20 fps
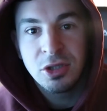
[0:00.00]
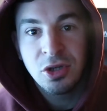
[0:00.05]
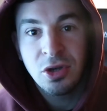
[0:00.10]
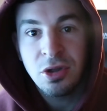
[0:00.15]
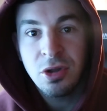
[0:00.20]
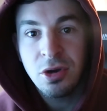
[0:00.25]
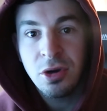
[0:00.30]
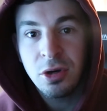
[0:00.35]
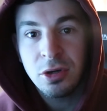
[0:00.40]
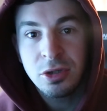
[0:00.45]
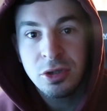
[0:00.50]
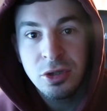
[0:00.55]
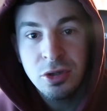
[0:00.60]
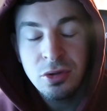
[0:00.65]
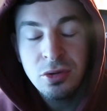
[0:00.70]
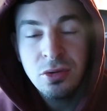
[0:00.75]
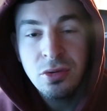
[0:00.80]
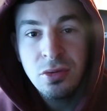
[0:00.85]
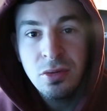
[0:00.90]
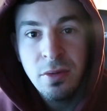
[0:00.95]
So there are
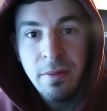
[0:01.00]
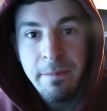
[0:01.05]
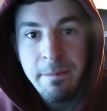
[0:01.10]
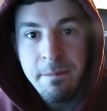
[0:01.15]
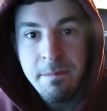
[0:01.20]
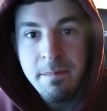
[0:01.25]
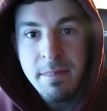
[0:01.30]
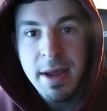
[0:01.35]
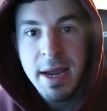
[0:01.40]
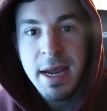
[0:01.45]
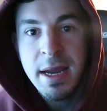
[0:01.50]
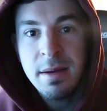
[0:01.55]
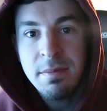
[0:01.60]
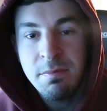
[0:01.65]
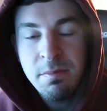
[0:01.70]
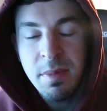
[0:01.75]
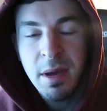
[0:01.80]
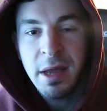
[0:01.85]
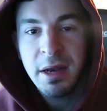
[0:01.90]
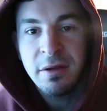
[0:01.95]
two
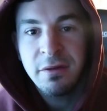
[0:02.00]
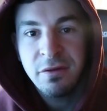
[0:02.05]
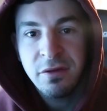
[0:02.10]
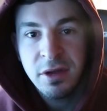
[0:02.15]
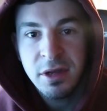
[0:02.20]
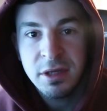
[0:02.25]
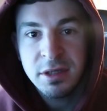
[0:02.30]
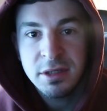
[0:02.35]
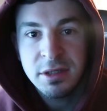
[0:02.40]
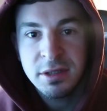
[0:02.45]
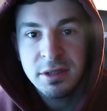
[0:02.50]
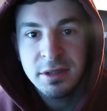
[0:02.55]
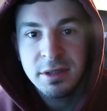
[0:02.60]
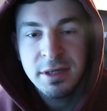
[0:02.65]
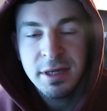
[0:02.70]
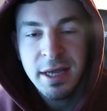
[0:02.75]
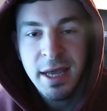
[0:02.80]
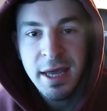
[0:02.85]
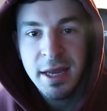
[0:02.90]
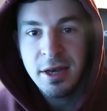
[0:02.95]
main benefits
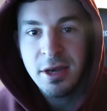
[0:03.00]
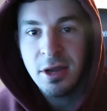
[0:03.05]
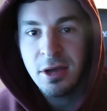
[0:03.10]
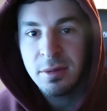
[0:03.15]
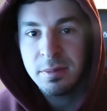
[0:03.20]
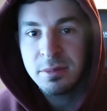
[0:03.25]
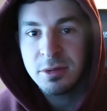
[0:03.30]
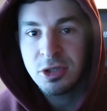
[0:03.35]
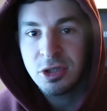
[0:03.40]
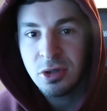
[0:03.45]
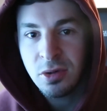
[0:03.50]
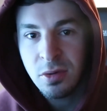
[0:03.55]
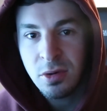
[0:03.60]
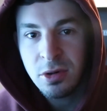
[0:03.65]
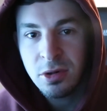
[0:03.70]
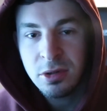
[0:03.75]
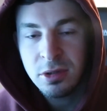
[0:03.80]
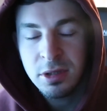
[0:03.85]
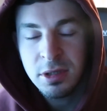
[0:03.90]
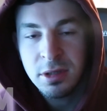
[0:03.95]
to getting up so
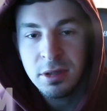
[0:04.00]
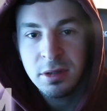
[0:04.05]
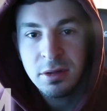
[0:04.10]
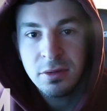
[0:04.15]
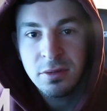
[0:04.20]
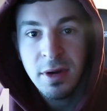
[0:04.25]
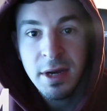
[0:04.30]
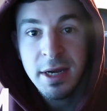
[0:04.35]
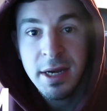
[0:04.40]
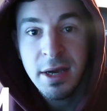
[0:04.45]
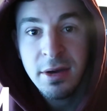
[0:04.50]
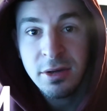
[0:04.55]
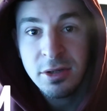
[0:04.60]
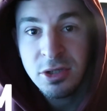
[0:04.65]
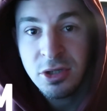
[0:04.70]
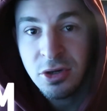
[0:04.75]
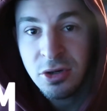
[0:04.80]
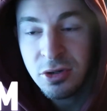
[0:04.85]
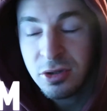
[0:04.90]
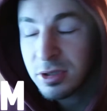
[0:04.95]
early. Right now
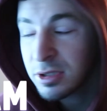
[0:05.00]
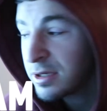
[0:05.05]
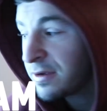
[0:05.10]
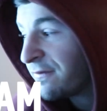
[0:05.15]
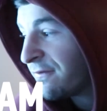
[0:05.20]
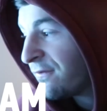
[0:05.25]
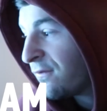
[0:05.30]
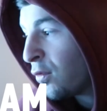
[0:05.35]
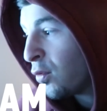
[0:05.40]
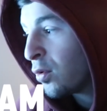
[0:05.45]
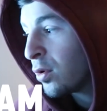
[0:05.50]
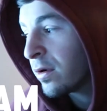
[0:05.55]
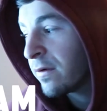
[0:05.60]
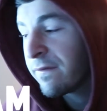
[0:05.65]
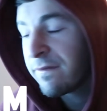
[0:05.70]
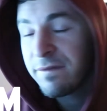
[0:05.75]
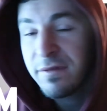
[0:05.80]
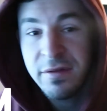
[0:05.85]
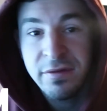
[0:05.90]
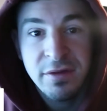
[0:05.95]
it's currently
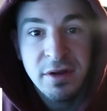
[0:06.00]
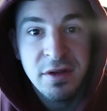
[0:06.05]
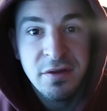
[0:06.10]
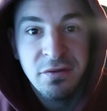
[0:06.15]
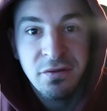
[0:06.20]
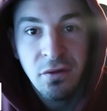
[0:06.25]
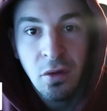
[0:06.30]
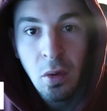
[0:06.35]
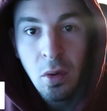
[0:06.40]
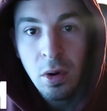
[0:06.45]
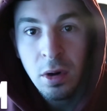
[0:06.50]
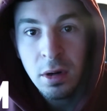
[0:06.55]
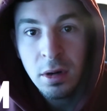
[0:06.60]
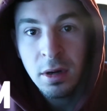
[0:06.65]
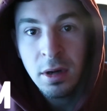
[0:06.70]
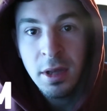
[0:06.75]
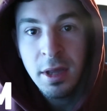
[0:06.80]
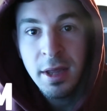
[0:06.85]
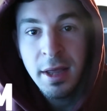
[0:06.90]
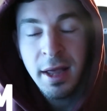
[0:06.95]

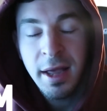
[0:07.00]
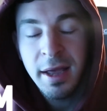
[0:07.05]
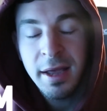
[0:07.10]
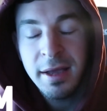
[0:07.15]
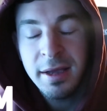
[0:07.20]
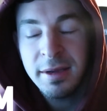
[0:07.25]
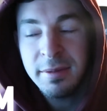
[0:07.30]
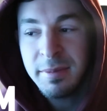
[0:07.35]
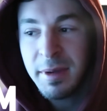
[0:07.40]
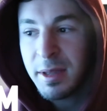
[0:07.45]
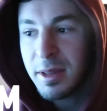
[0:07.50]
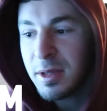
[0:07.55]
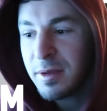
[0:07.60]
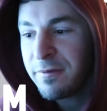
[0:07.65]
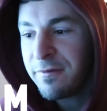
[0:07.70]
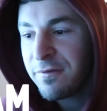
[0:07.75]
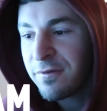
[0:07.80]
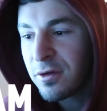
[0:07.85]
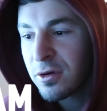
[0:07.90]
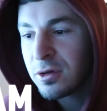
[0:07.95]
4.54 um, and
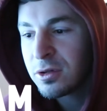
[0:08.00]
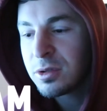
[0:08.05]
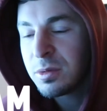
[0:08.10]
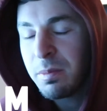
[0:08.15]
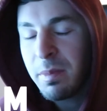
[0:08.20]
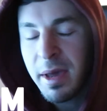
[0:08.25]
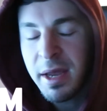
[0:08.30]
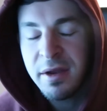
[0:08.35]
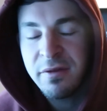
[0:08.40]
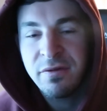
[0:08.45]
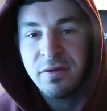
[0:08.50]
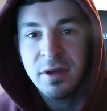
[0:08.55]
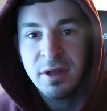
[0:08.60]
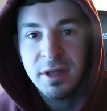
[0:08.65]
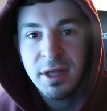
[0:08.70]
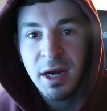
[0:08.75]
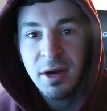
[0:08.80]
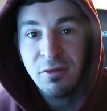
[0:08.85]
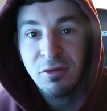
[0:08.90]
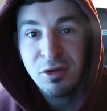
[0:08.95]
the first
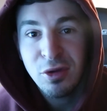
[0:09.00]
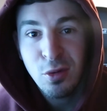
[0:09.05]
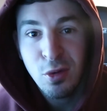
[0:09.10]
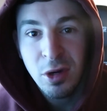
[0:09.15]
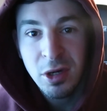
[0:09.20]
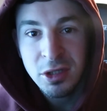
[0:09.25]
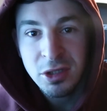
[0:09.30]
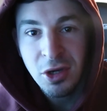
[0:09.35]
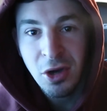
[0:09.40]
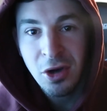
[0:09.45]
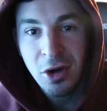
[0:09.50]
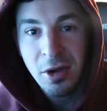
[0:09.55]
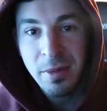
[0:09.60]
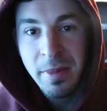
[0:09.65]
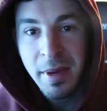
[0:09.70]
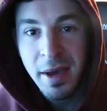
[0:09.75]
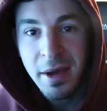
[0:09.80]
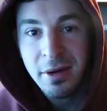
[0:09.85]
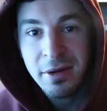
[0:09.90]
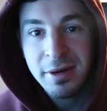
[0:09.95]
benefit that I really want to talk
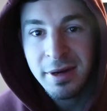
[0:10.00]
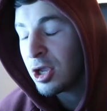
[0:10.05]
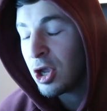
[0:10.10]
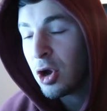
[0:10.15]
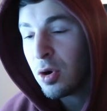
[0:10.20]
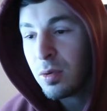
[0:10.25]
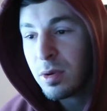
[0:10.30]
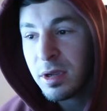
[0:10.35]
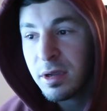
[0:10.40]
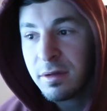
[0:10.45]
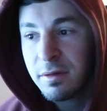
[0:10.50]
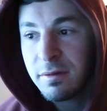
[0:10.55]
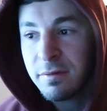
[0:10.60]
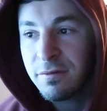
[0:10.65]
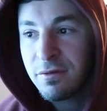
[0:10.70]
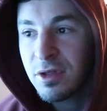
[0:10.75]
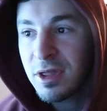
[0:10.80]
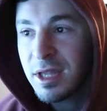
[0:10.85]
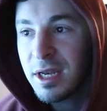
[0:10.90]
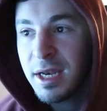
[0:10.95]
about going
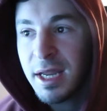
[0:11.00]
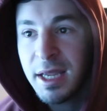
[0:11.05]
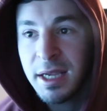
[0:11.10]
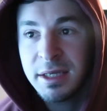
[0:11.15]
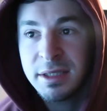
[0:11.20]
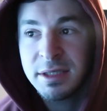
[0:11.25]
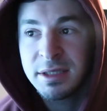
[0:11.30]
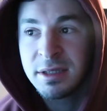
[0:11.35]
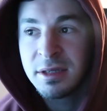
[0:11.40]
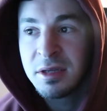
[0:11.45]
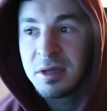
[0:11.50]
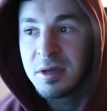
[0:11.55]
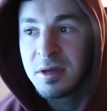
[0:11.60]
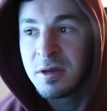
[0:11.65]
for the next